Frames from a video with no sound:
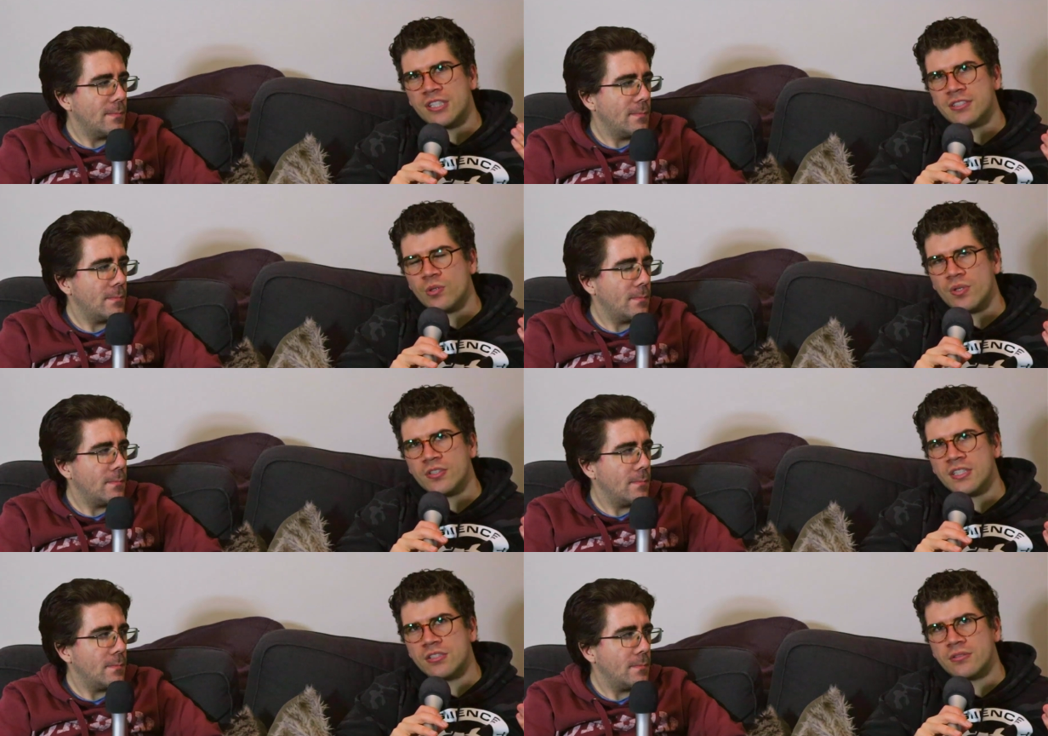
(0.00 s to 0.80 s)
Speaker 1: the one who
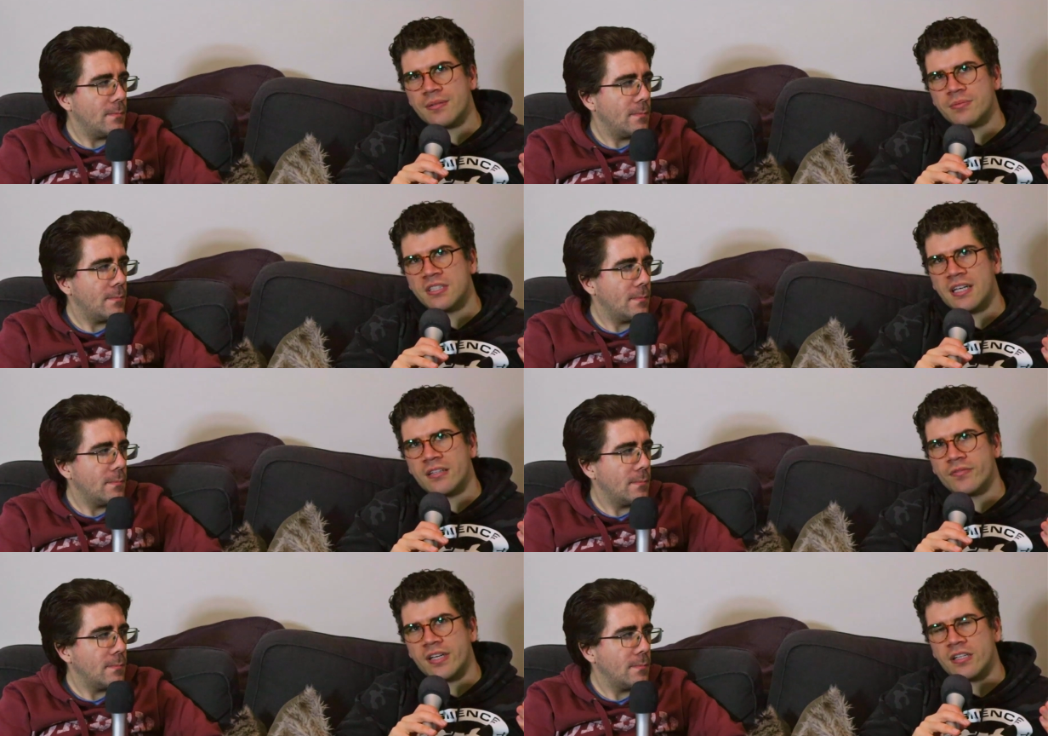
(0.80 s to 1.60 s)
gets trapped in the
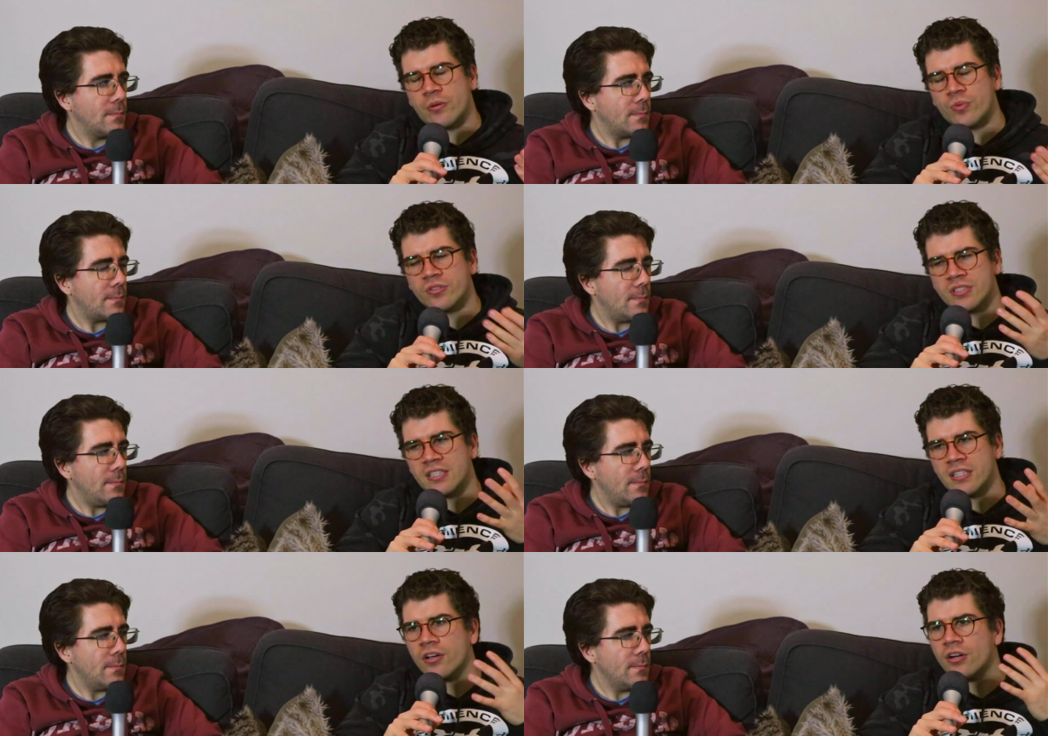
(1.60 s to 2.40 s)
elevator, and we were
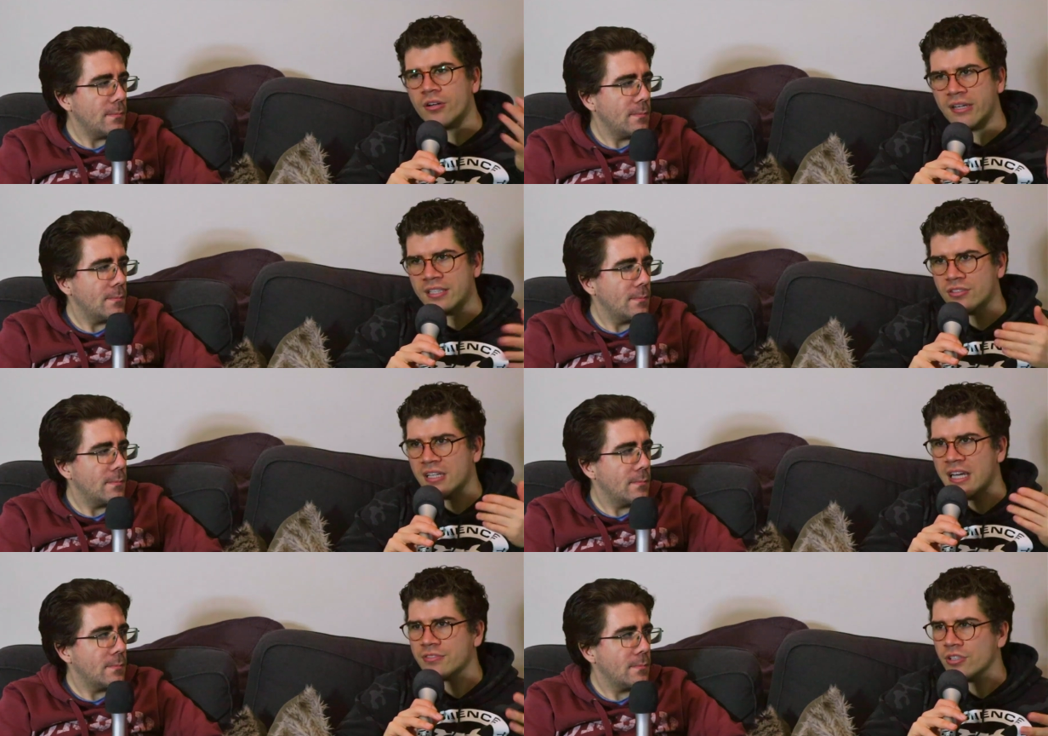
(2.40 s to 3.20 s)
thinking, oh, he's gonna
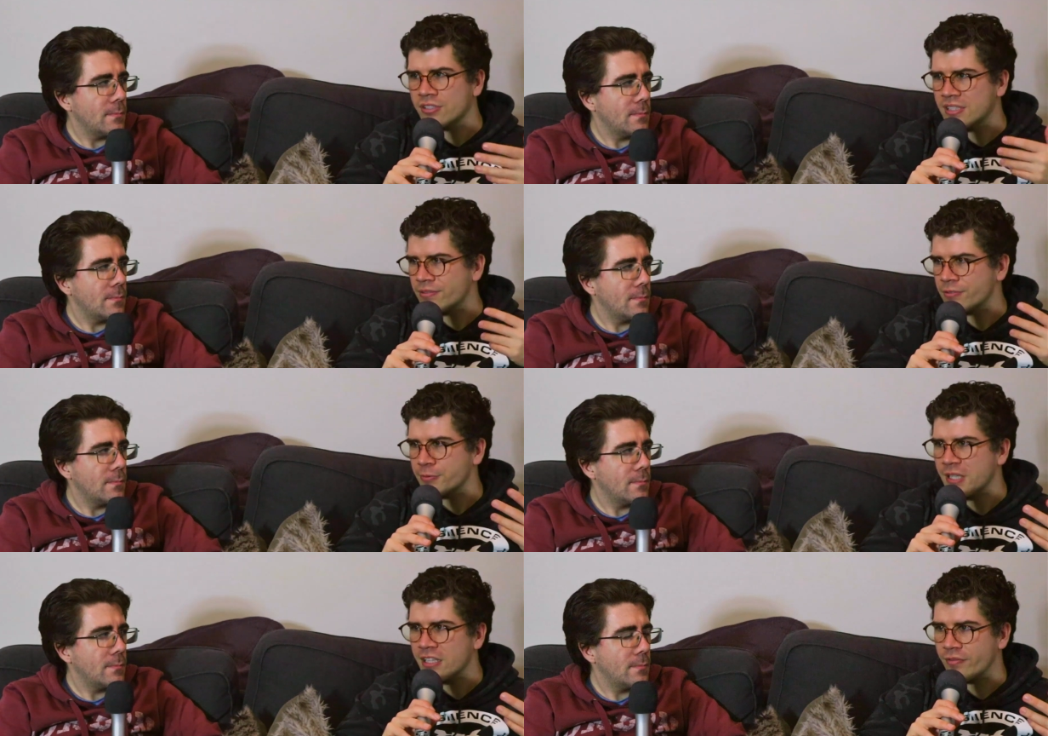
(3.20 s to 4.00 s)
have to go save her from
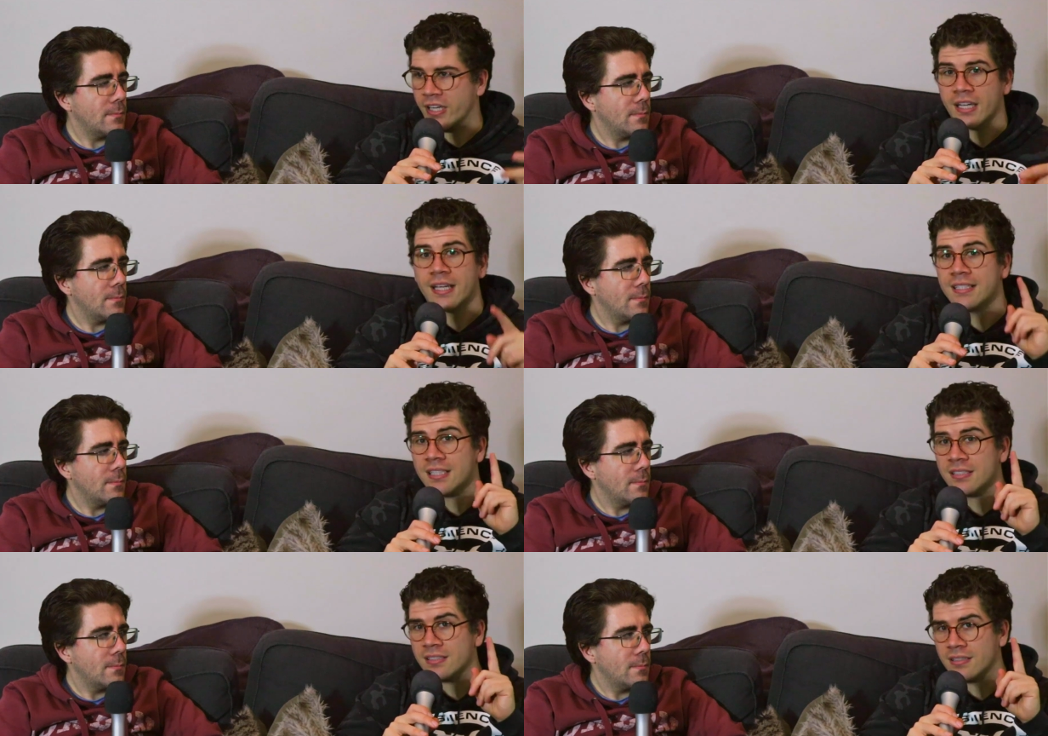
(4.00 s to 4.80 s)
the elevator. He
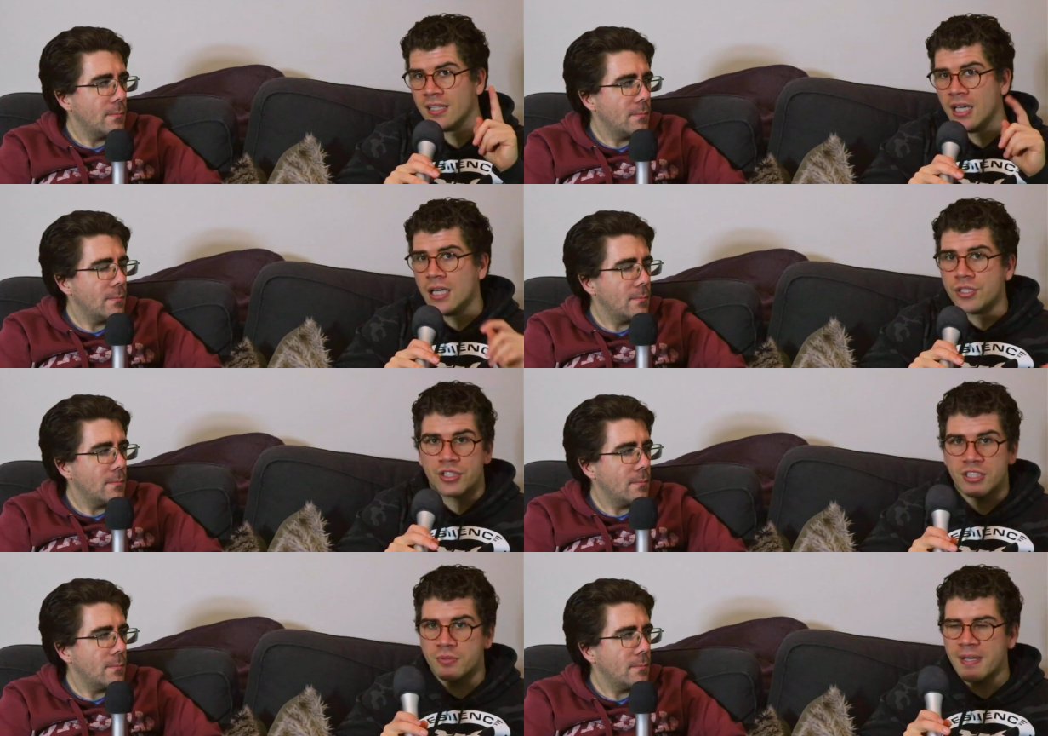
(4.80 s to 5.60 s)
doesn't. She
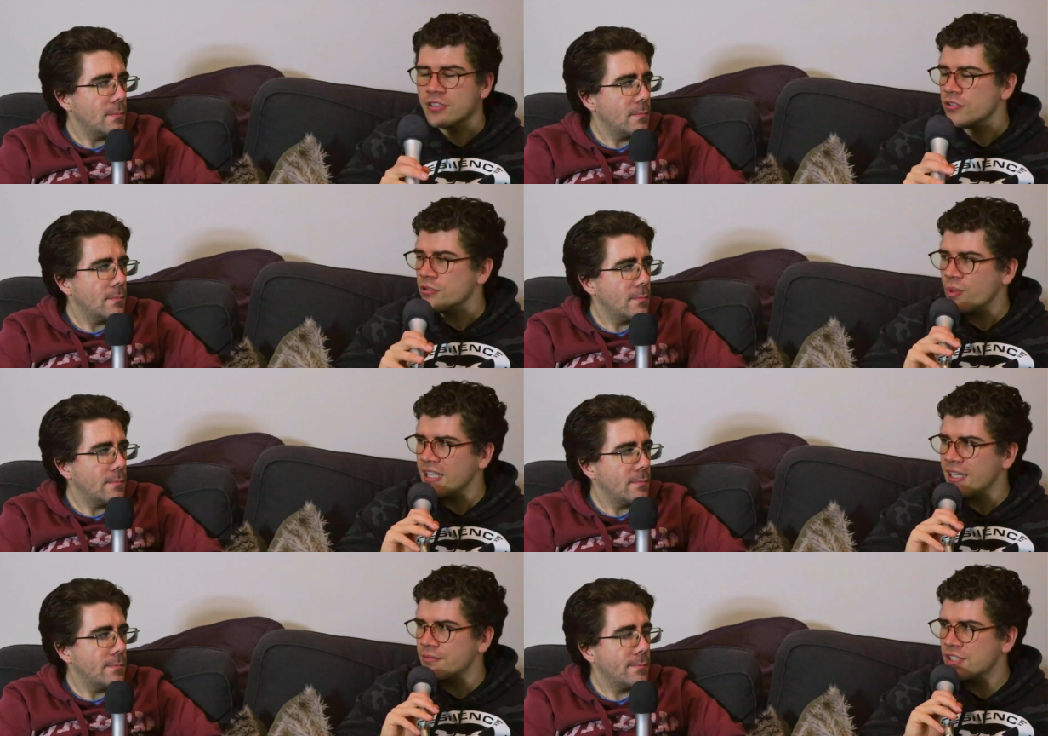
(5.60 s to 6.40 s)
just makes her own way
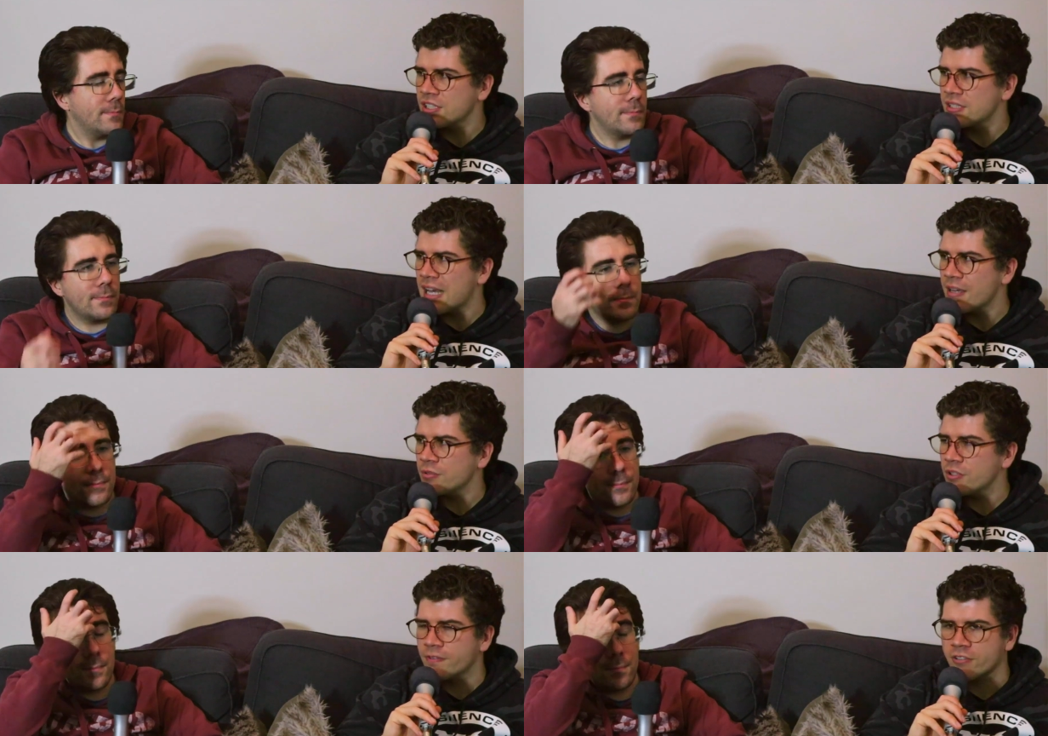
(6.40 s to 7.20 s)
out. She's able
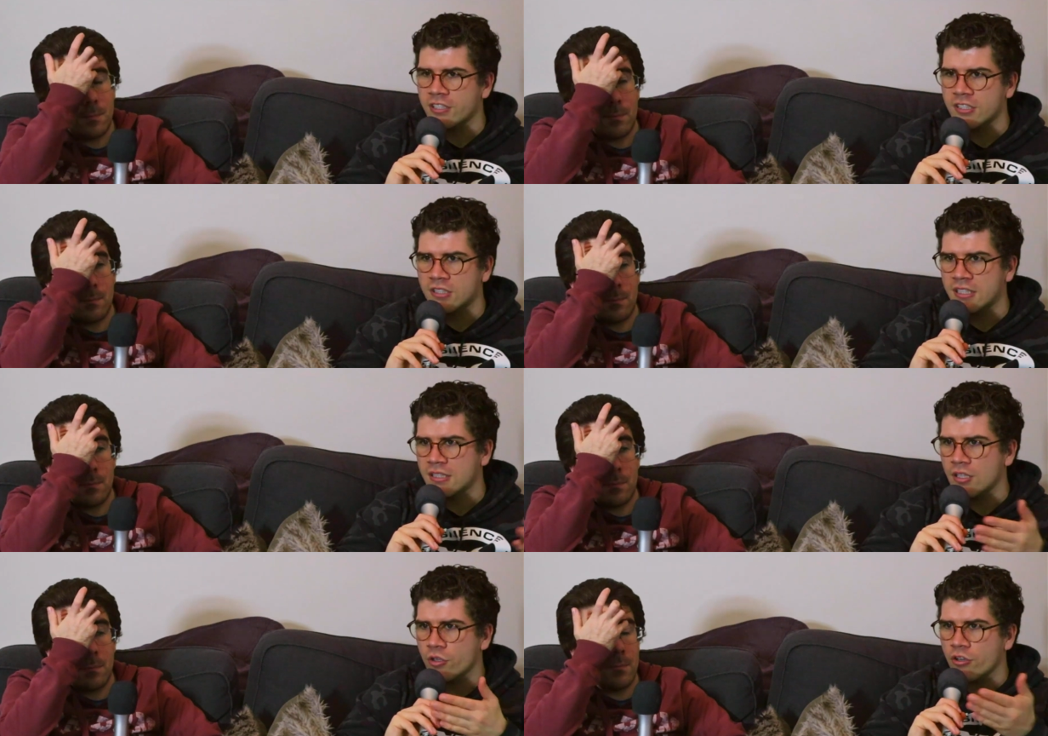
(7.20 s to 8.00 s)
to figure out
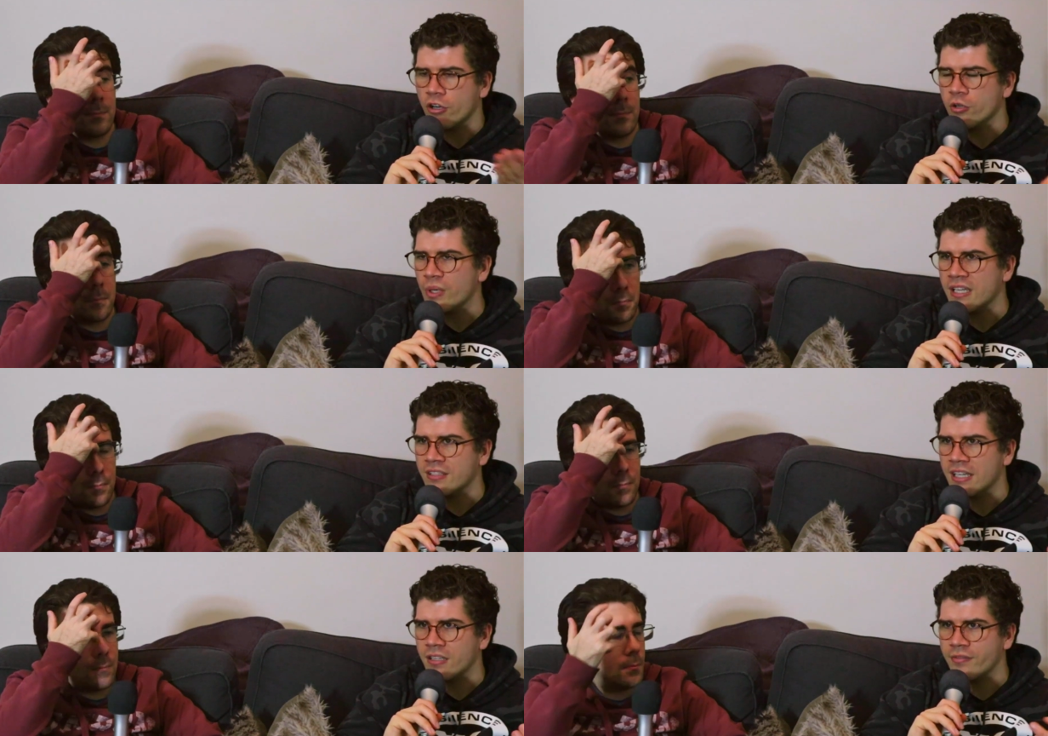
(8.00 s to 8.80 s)
her own way out of the
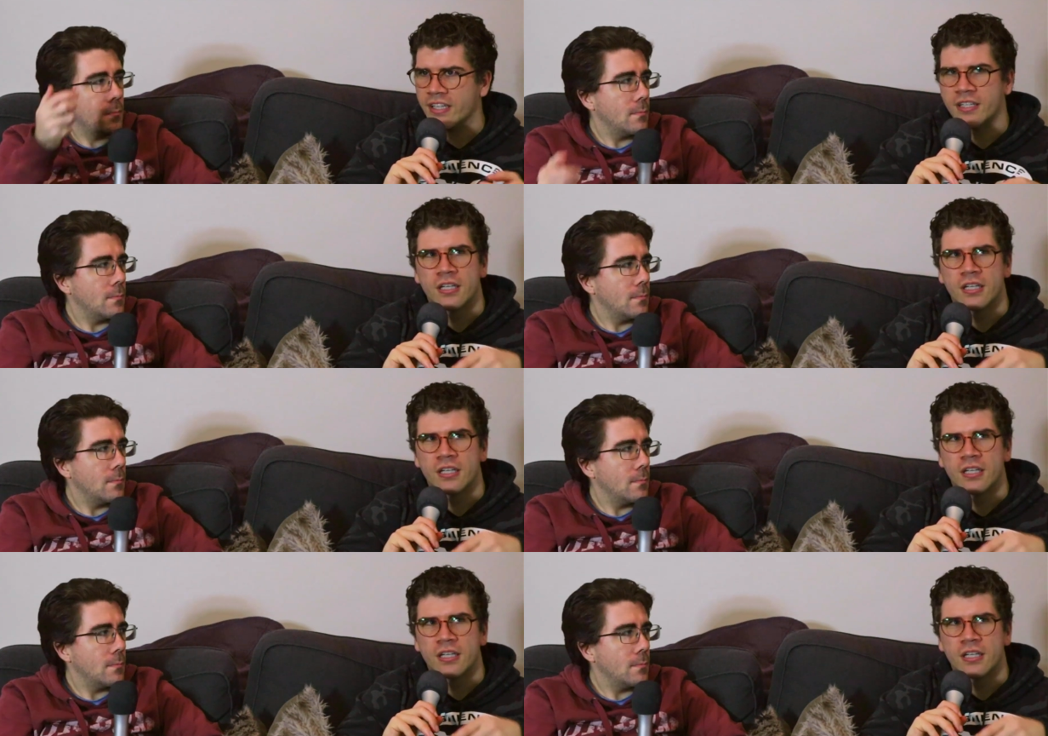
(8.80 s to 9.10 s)
elevator,